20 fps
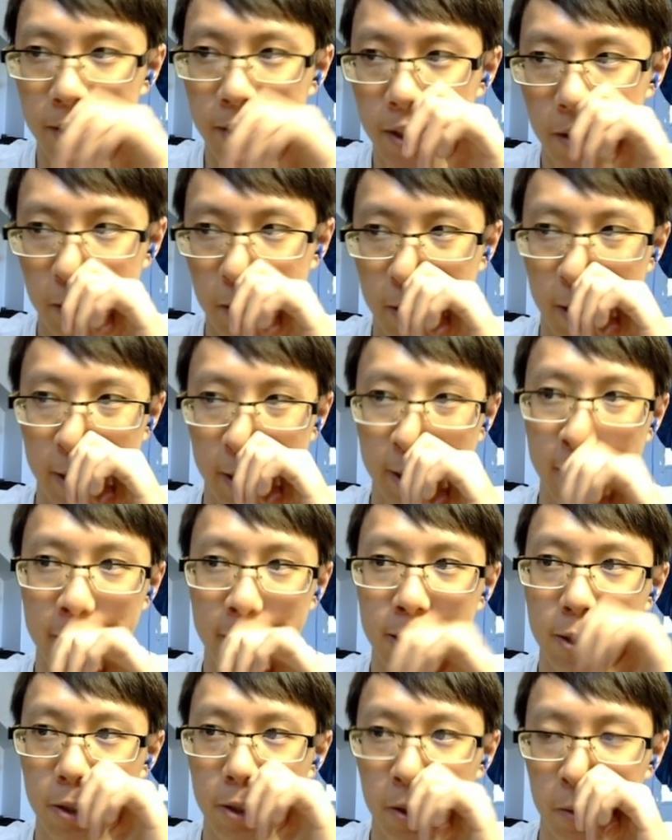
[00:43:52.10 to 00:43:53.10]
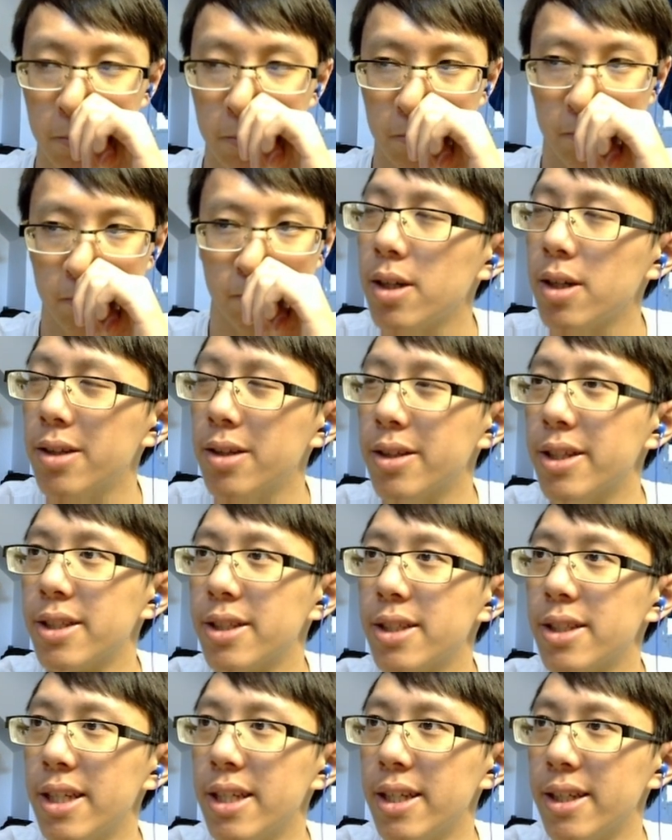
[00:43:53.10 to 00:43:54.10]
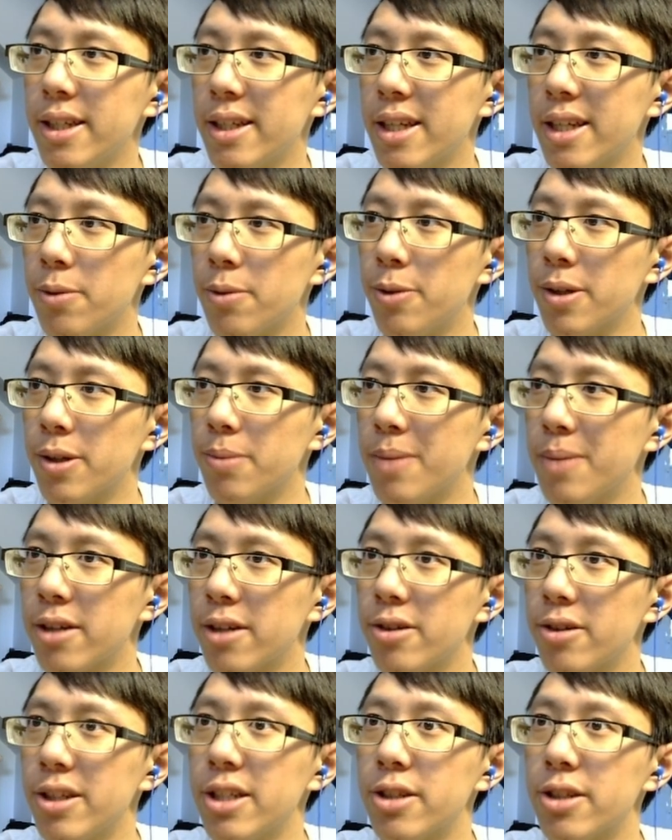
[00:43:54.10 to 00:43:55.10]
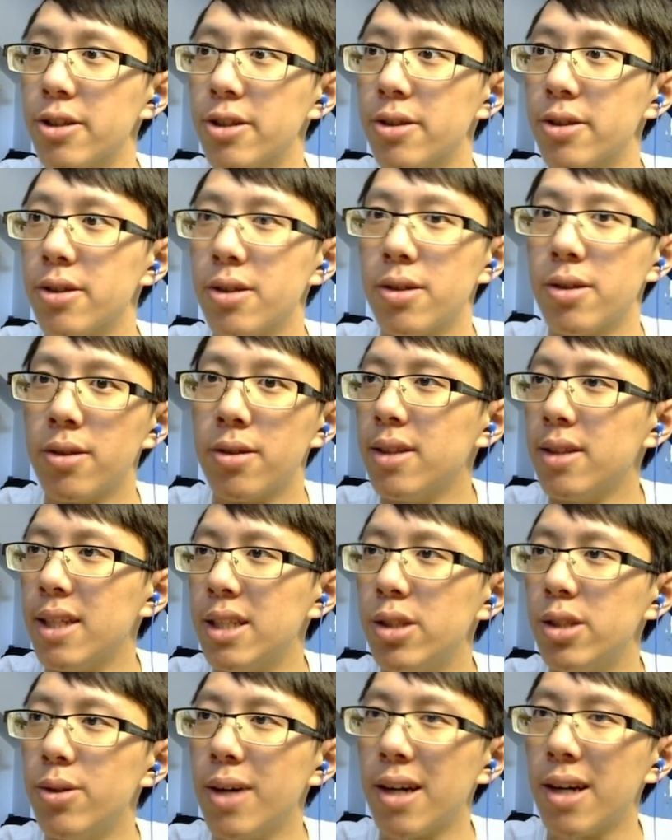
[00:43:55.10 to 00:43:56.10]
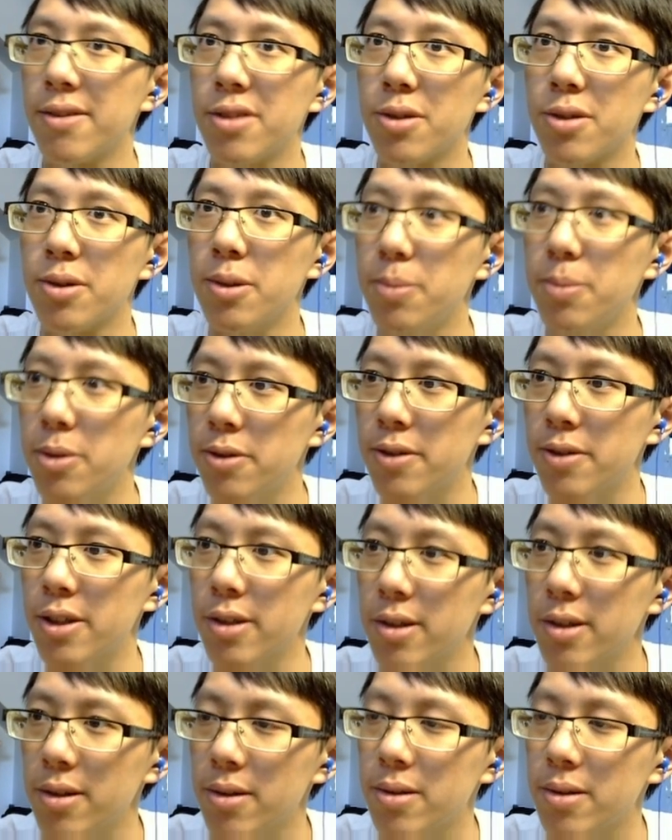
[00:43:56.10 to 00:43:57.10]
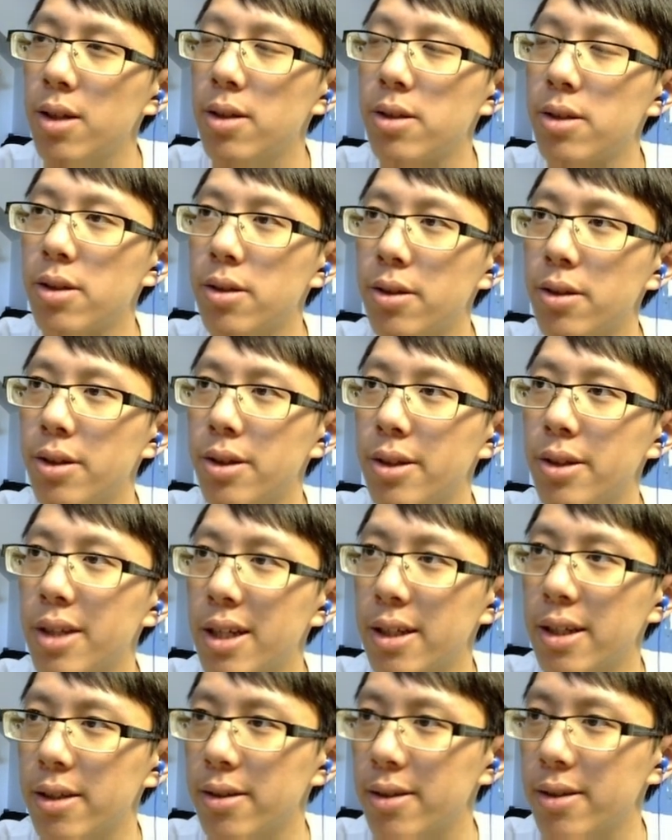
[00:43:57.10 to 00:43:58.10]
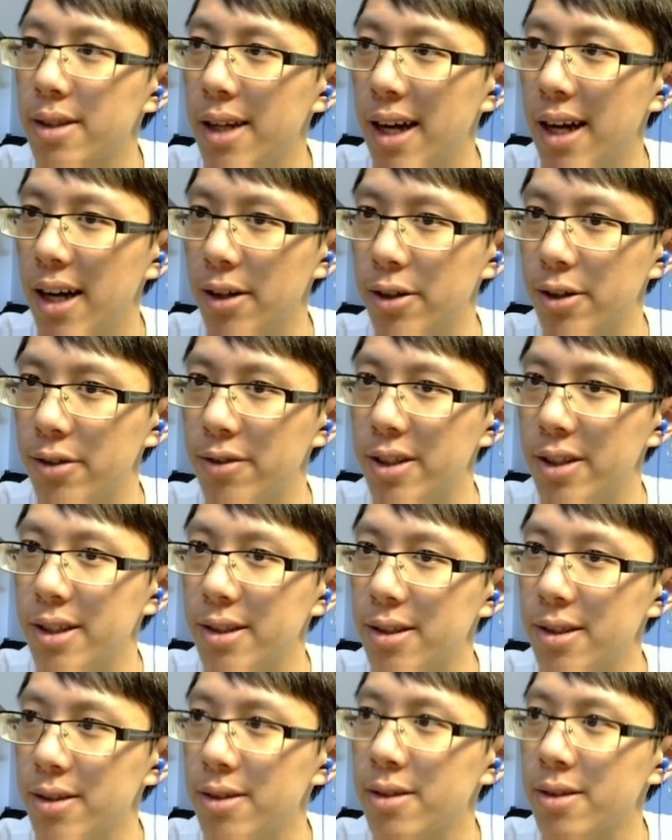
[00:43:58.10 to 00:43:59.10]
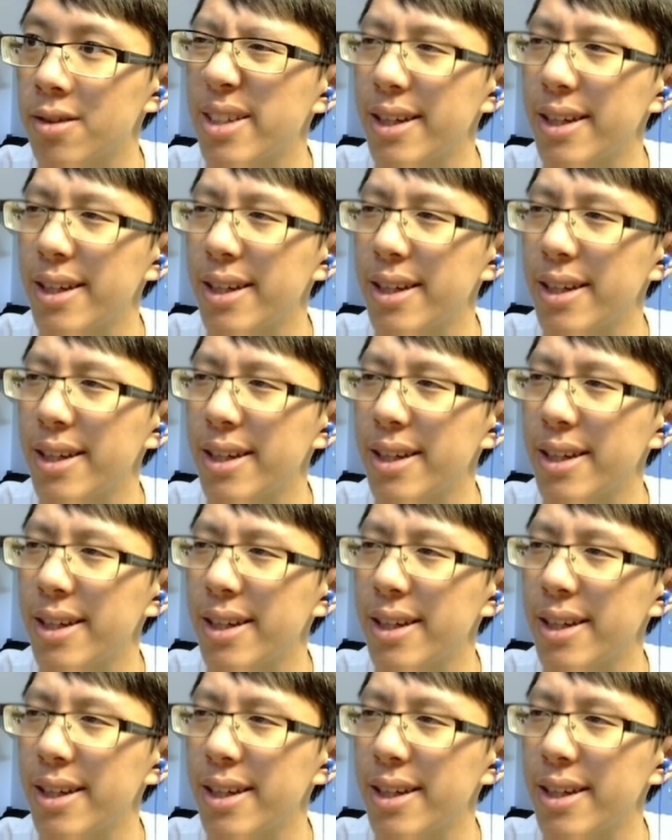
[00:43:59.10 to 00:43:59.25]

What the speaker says: Hellkite next turn, unless they get one of my creatures. They do have the removal, so they're not out of it.